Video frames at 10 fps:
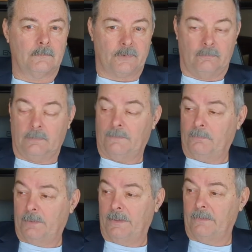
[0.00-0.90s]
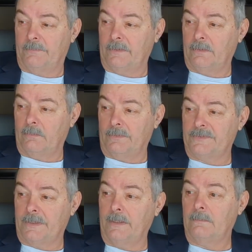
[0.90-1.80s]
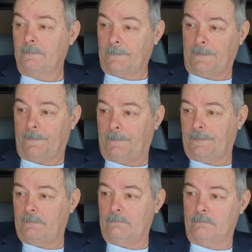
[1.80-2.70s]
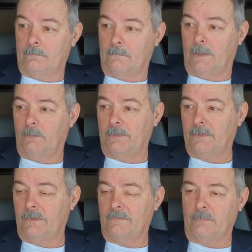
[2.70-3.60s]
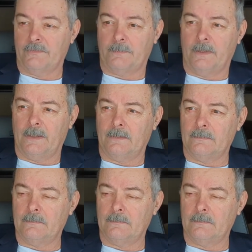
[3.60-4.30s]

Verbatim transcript: So everybody that was on the Lord's side, they went to this one spot.